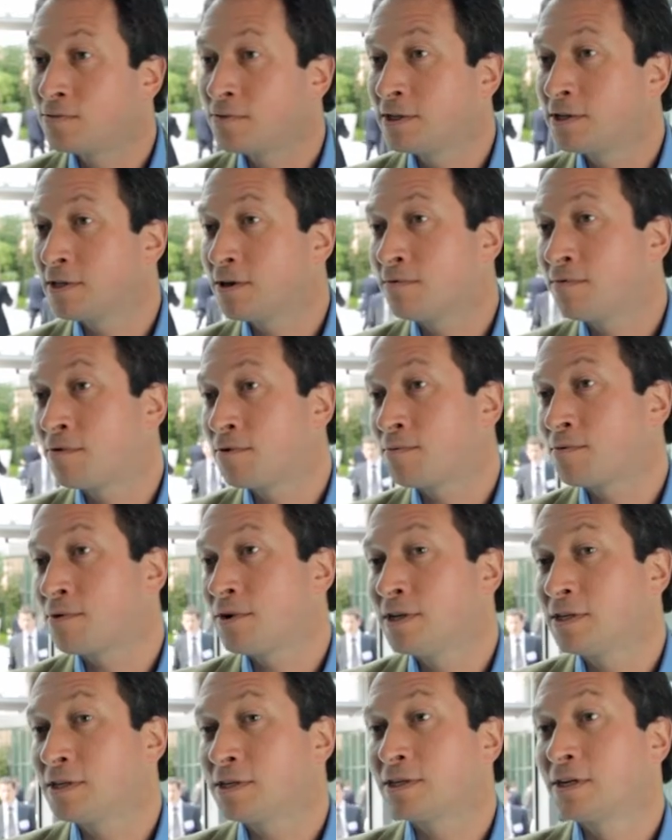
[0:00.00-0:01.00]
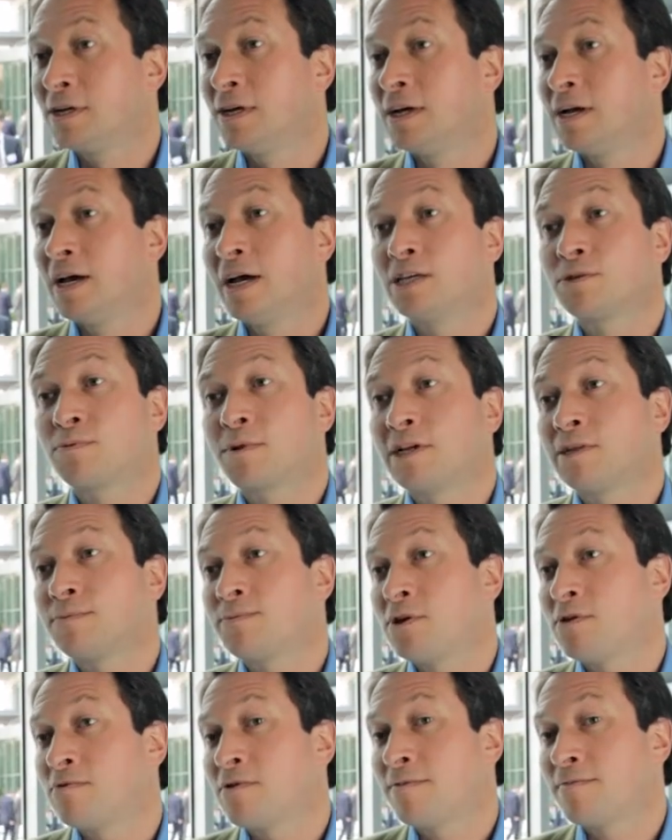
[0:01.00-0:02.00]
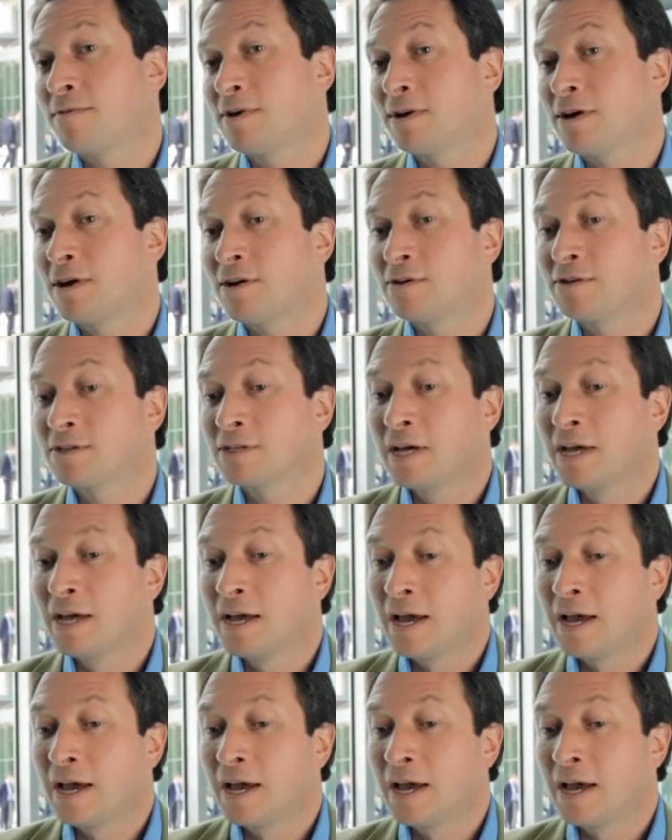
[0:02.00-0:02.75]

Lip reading: retail footprints, as well as pure MVNOs.